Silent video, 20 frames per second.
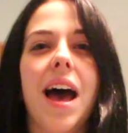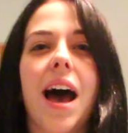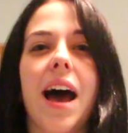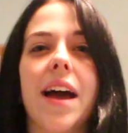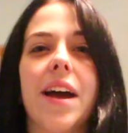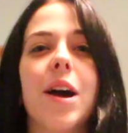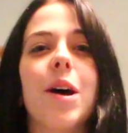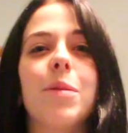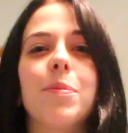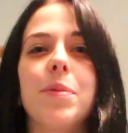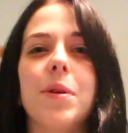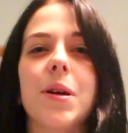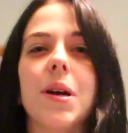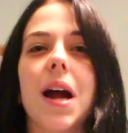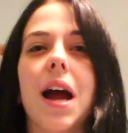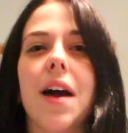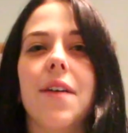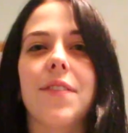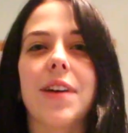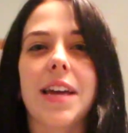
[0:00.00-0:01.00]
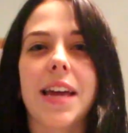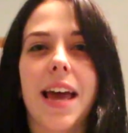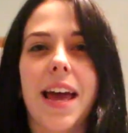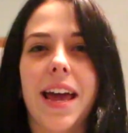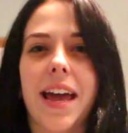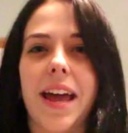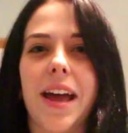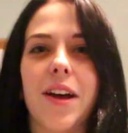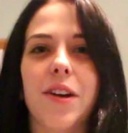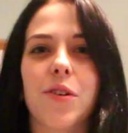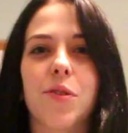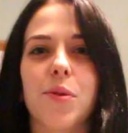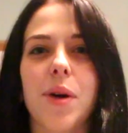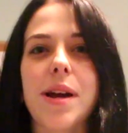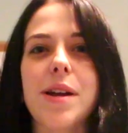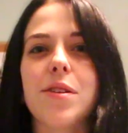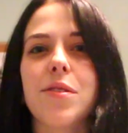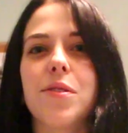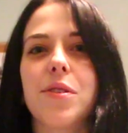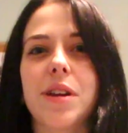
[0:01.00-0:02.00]
I hope you're having a
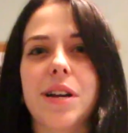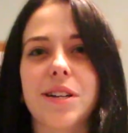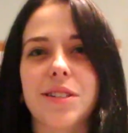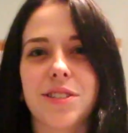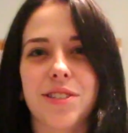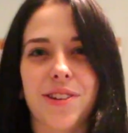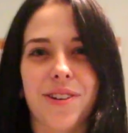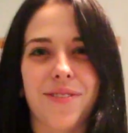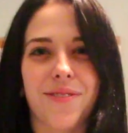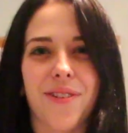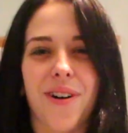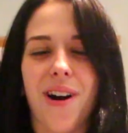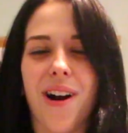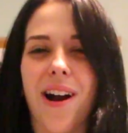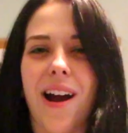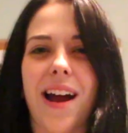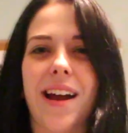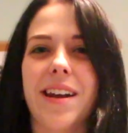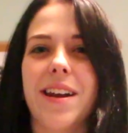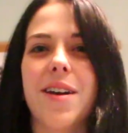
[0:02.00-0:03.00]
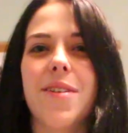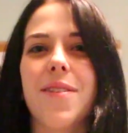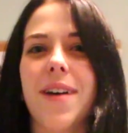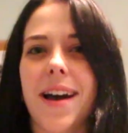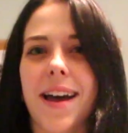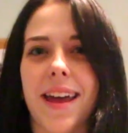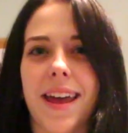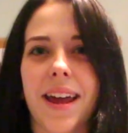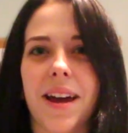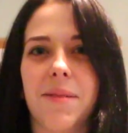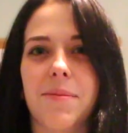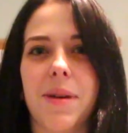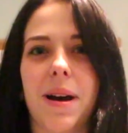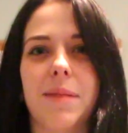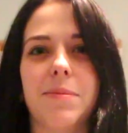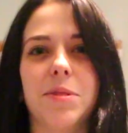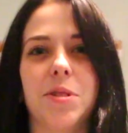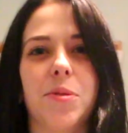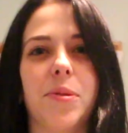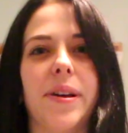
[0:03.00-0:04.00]
great new year so far. I know I am.
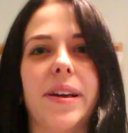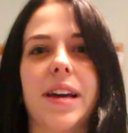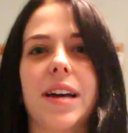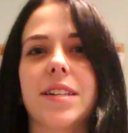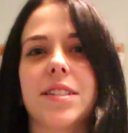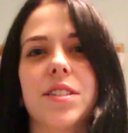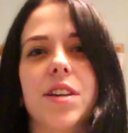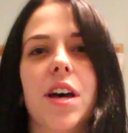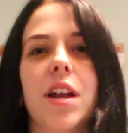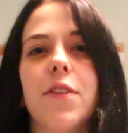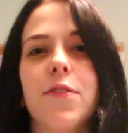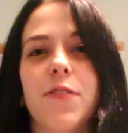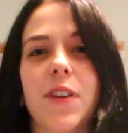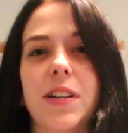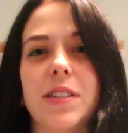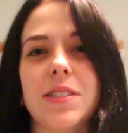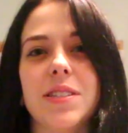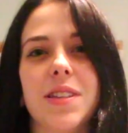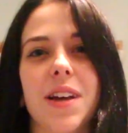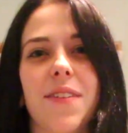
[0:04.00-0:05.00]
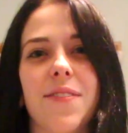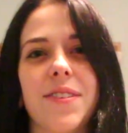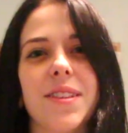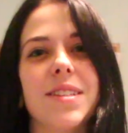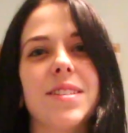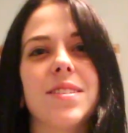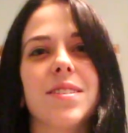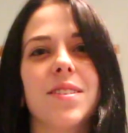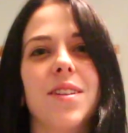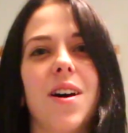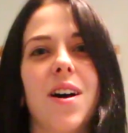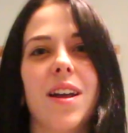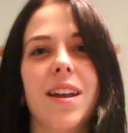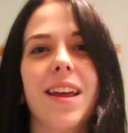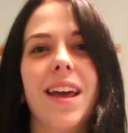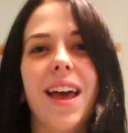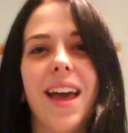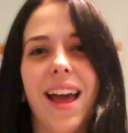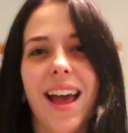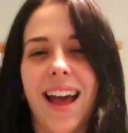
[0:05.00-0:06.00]
I'm doing a ton of fun stuff in the
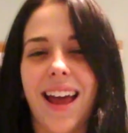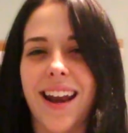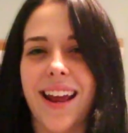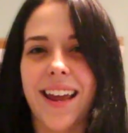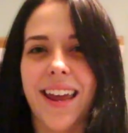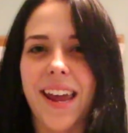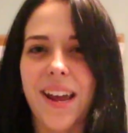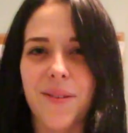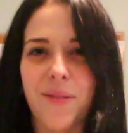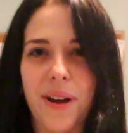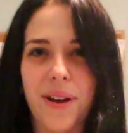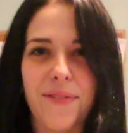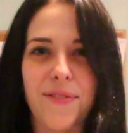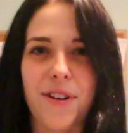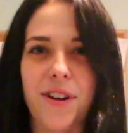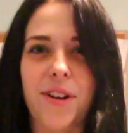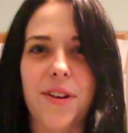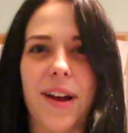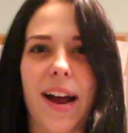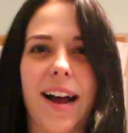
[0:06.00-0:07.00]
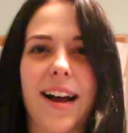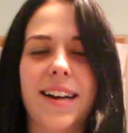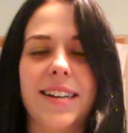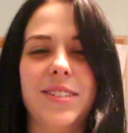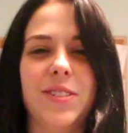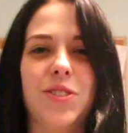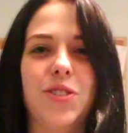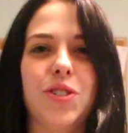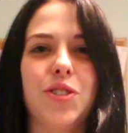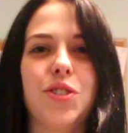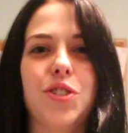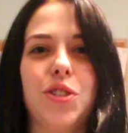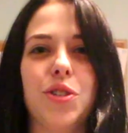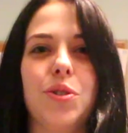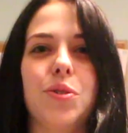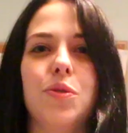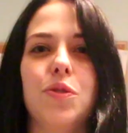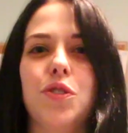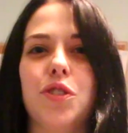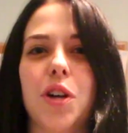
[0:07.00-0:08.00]
salon and I can't wait for you guys
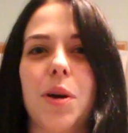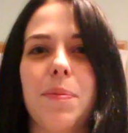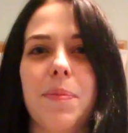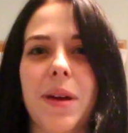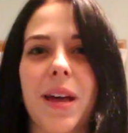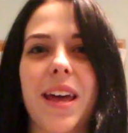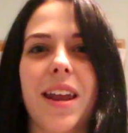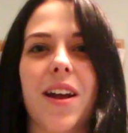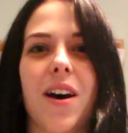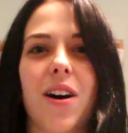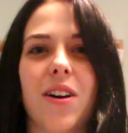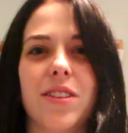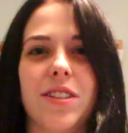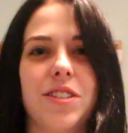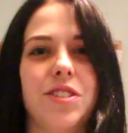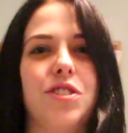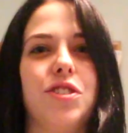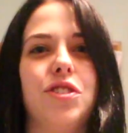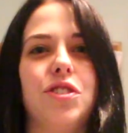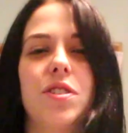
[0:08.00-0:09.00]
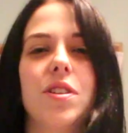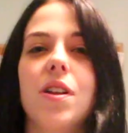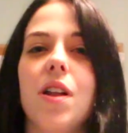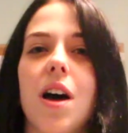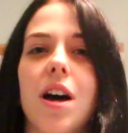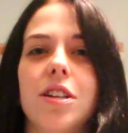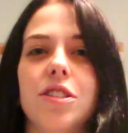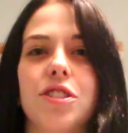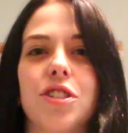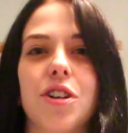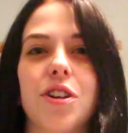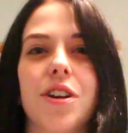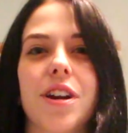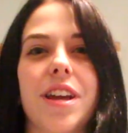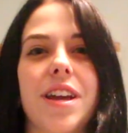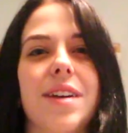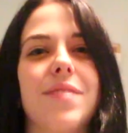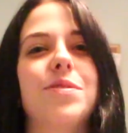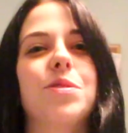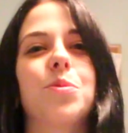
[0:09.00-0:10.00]
to jump in on this salon
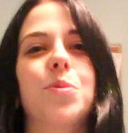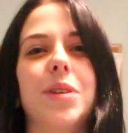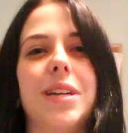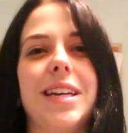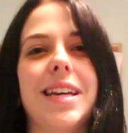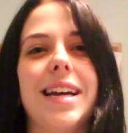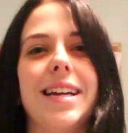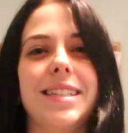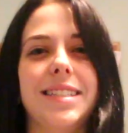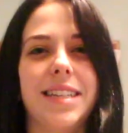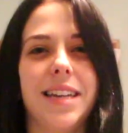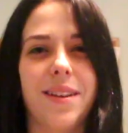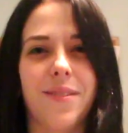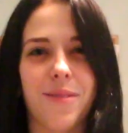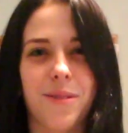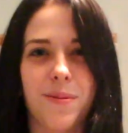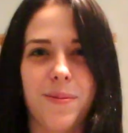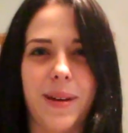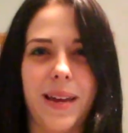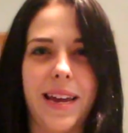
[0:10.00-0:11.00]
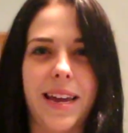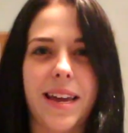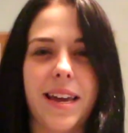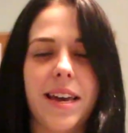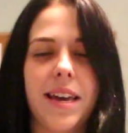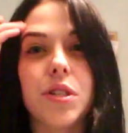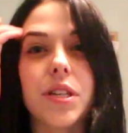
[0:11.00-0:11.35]
journey of 2019 with me.